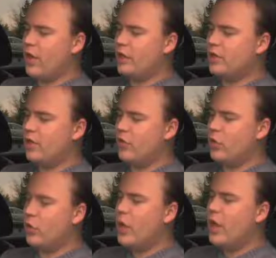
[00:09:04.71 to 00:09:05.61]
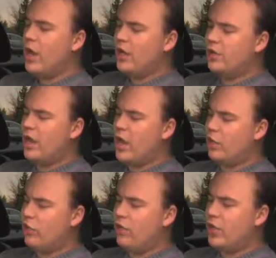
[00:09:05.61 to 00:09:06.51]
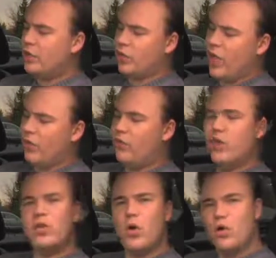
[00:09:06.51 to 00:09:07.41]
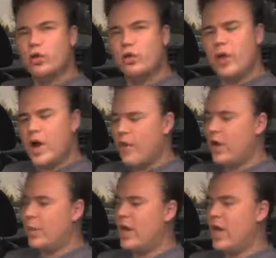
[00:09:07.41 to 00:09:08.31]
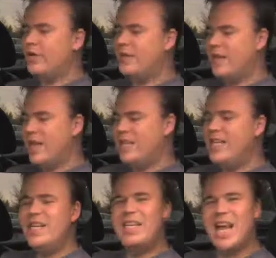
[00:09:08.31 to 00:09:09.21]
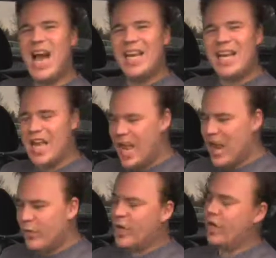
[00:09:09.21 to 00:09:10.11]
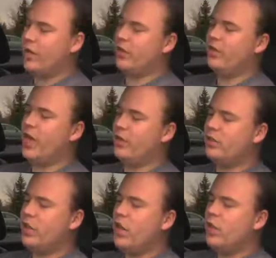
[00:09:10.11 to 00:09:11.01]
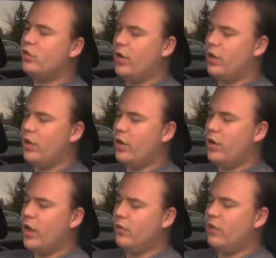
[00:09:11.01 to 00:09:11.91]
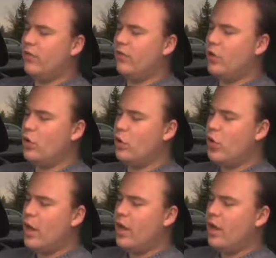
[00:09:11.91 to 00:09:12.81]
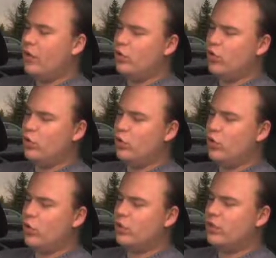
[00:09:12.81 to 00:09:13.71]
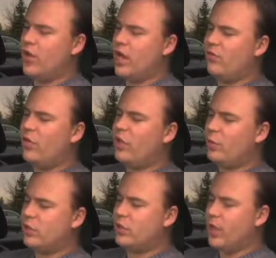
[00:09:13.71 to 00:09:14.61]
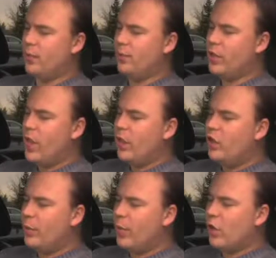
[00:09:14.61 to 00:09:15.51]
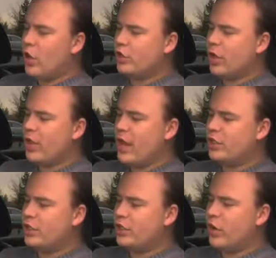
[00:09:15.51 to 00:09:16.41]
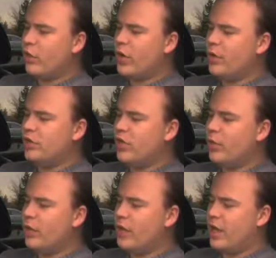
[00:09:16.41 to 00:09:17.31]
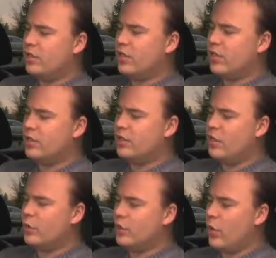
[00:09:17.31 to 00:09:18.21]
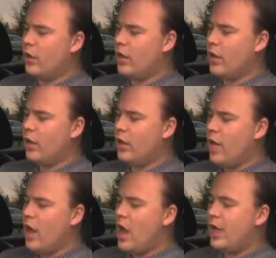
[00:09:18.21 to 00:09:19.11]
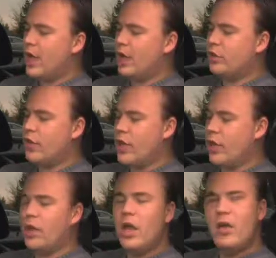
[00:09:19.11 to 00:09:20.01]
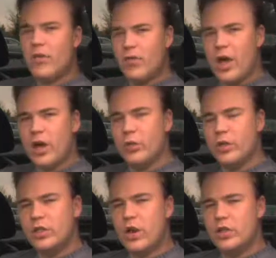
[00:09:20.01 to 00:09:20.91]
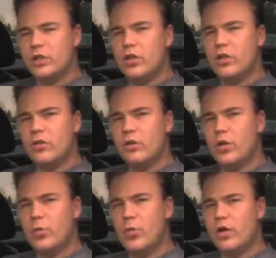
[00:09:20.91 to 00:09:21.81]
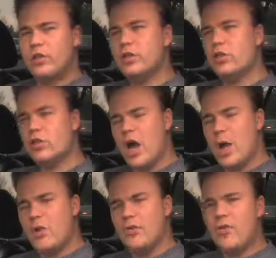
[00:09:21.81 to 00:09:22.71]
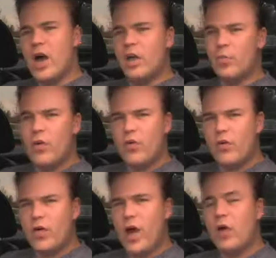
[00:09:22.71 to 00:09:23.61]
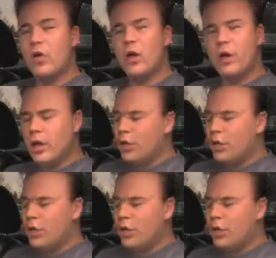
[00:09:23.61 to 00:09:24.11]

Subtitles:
I can say view and scale to fit, so it kind of fits the whole screen on there, but now it's teeny tiny. I can't read any of the text. So I'll go in here, I'll say view, zoom to, we'll say 50%. A little bit larger, I can actually start reading some of the text. I can see what's going on. I can actually then, if I've got to restart a certain process or copy a file or move a file or